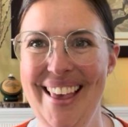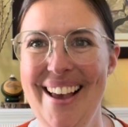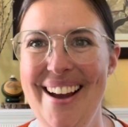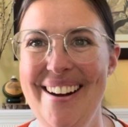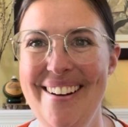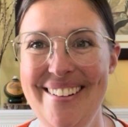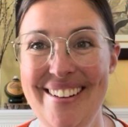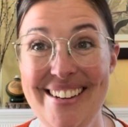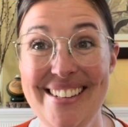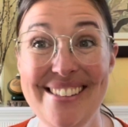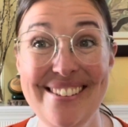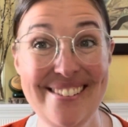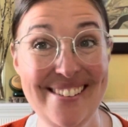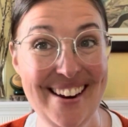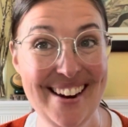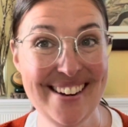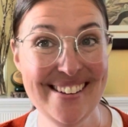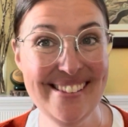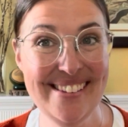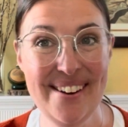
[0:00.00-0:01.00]
All right, so
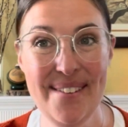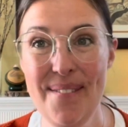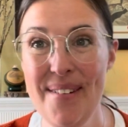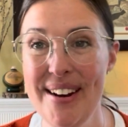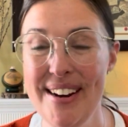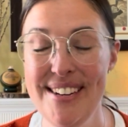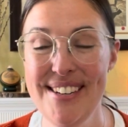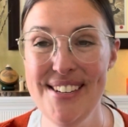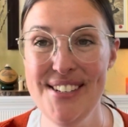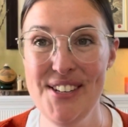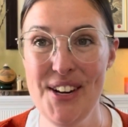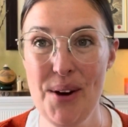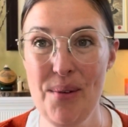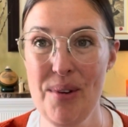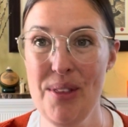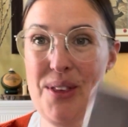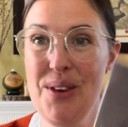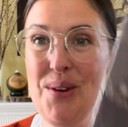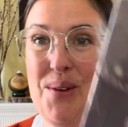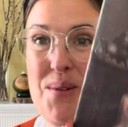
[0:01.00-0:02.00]
next I wanted to share
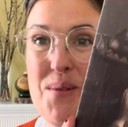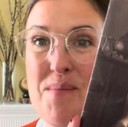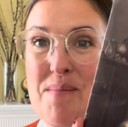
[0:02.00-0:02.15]
with you